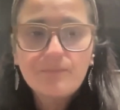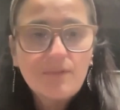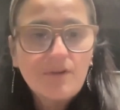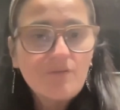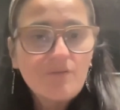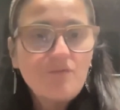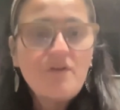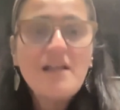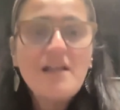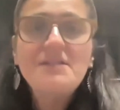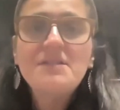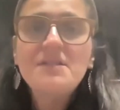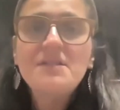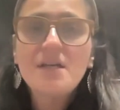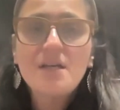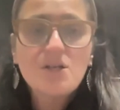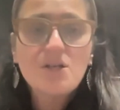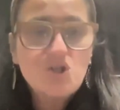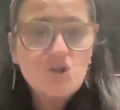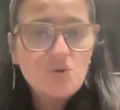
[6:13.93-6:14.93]

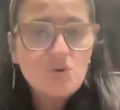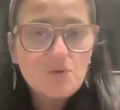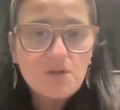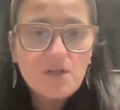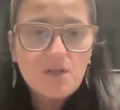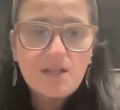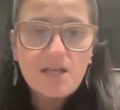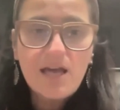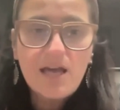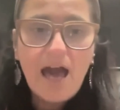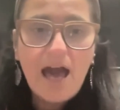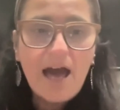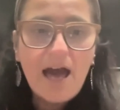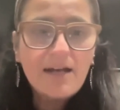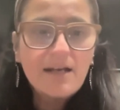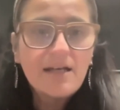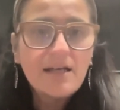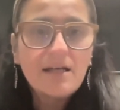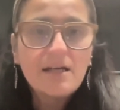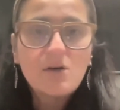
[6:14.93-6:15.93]
venting issues in the
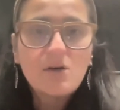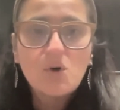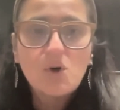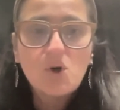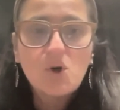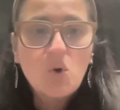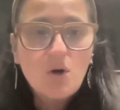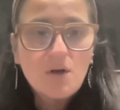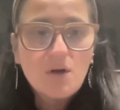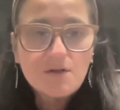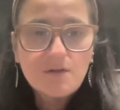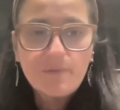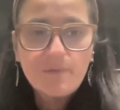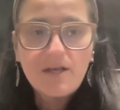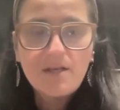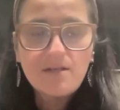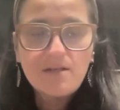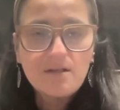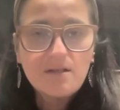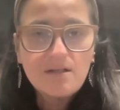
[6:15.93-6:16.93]
attic or crawl
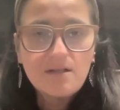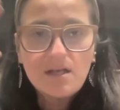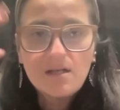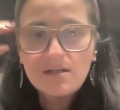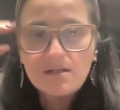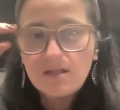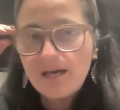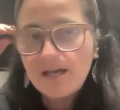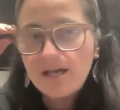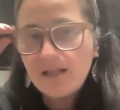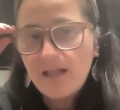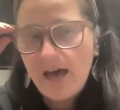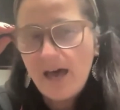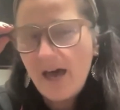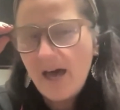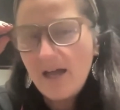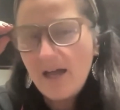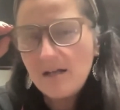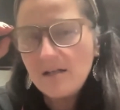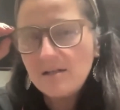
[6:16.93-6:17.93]
spaces, things like
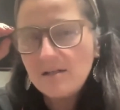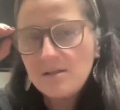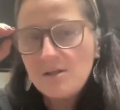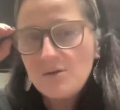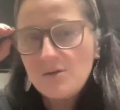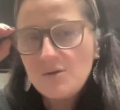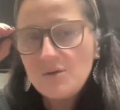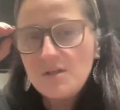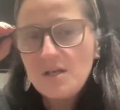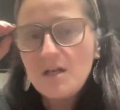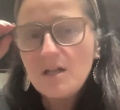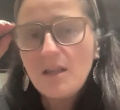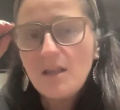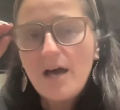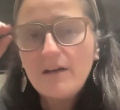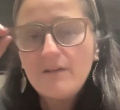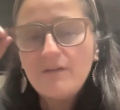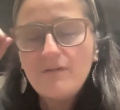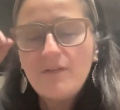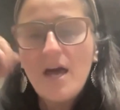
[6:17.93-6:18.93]
that? You see a
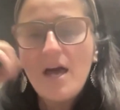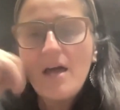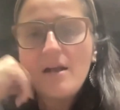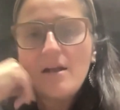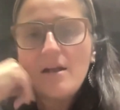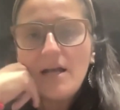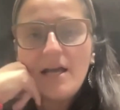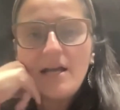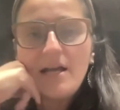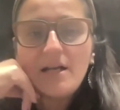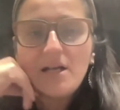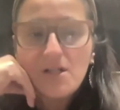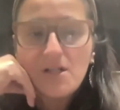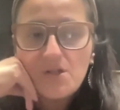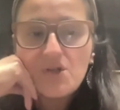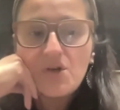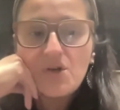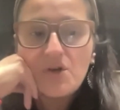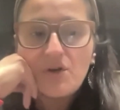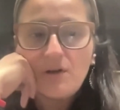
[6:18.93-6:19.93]
lot of that and
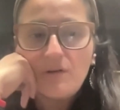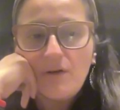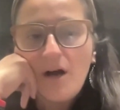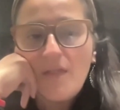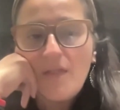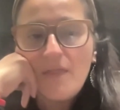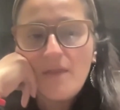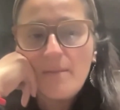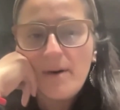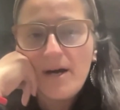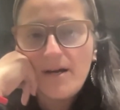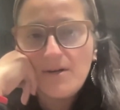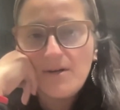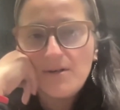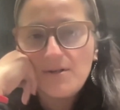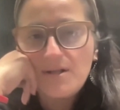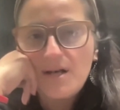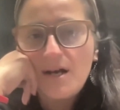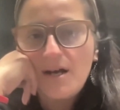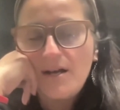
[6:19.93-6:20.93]
concern on the buyer
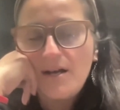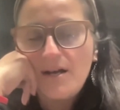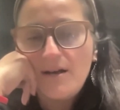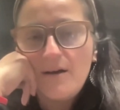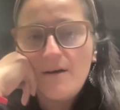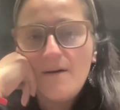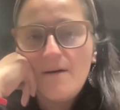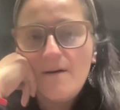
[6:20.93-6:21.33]
side?